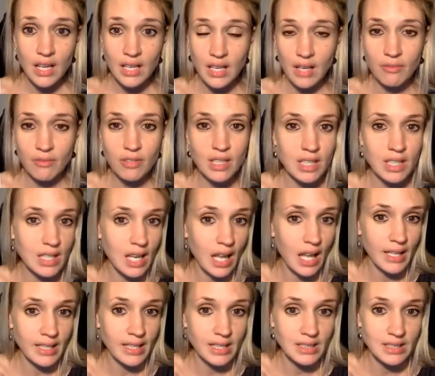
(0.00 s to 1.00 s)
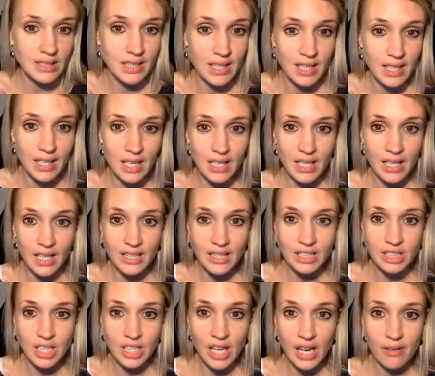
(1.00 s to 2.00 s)
And I really like it, sitting in a nice
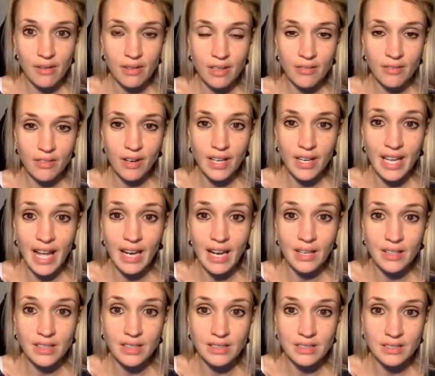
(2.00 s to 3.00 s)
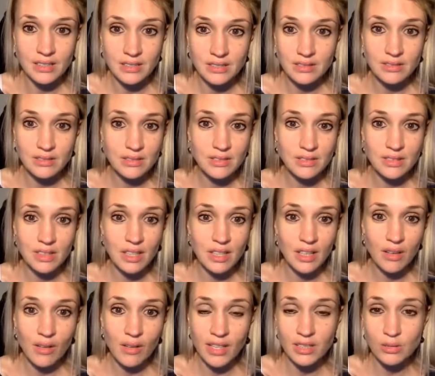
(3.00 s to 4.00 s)
chair in a very elegant
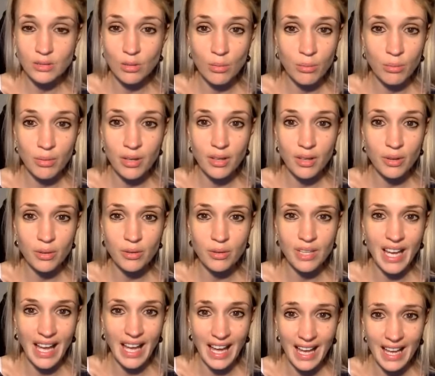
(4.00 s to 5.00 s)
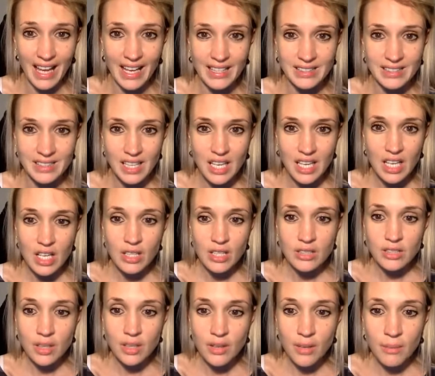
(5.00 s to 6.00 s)
restaurant, but who cares?
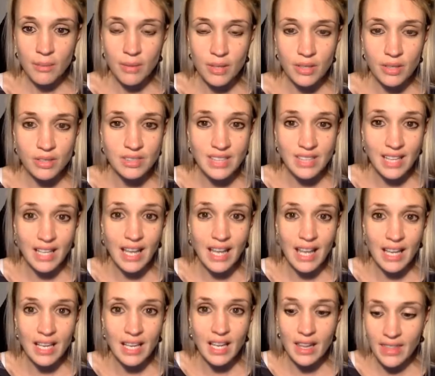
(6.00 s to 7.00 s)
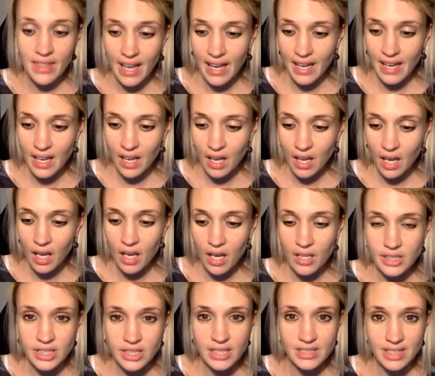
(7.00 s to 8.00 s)
So then, because that
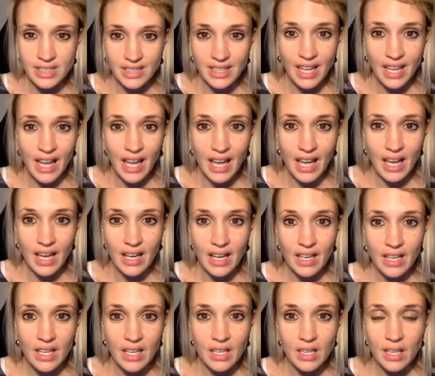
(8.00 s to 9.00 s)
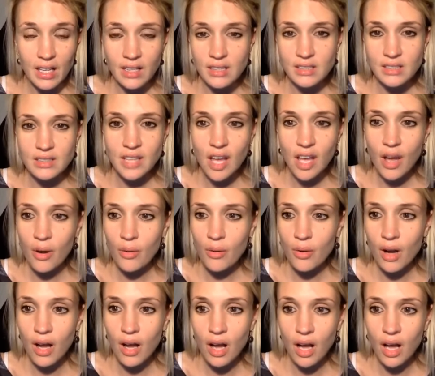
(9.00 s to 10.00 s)
urge isn't there, then there's
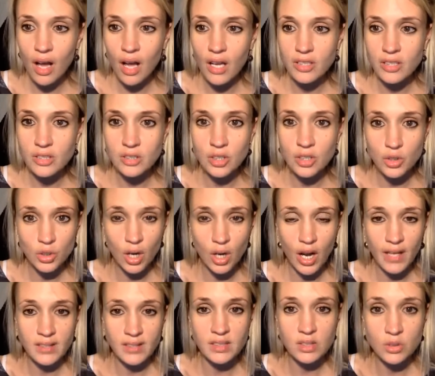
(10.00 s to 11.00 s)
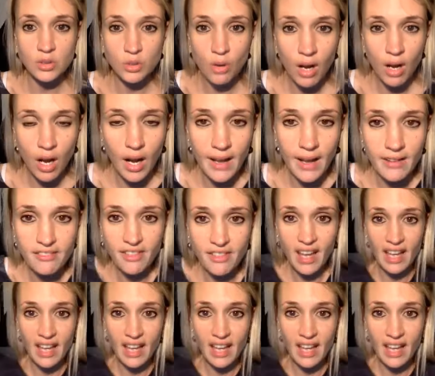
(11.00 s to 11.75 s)
no urge to try and strive